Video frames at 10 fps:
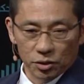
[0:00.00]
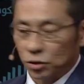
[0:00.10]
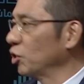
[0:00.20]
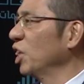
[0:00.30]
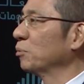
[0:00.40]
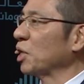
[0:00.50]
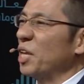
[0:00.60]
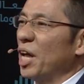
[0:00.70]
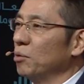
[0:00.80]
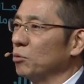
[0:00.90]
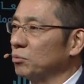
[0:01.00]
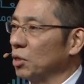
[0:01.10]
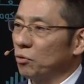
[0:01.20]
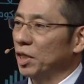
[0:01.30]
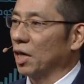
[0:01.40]
scream the name of
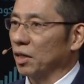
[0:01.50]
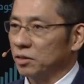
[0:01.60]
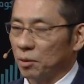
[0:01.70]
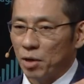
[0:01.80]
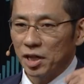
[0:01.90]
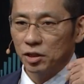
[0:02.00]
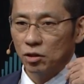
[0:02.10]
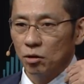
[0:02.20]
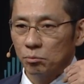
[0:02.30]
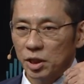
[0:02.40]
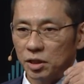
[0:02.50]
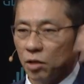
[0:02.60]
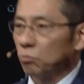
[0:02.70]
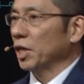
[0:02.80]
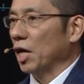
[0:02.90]
the winner, the Mainomi,
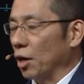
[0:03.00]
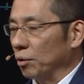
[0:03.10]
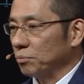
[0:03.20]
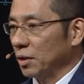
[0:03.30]
the winner.